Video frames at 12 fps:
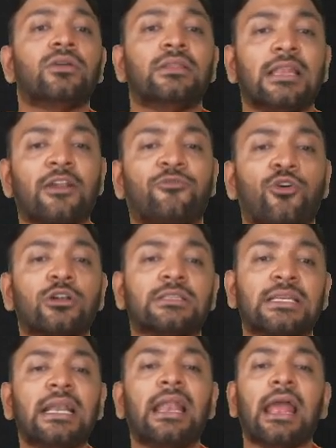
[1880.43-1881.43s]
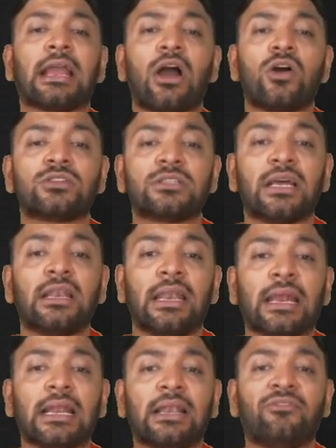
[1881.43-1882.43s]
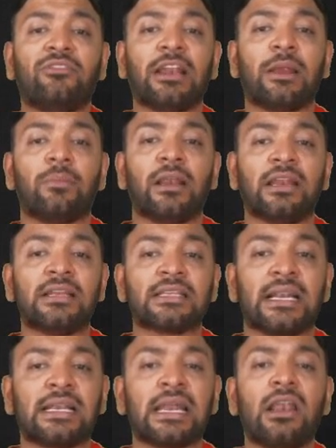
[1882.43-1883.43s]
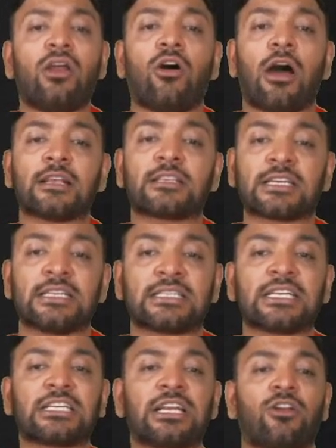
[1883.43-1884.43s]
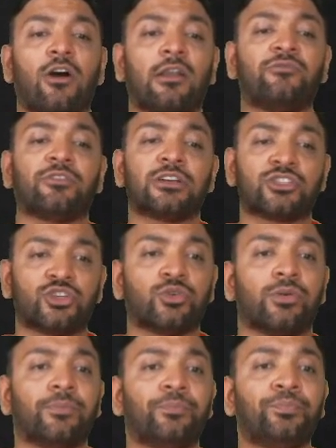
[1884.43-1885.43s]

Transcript: Therefore, Z accounts the negative variable lease rental as concession on 1st June.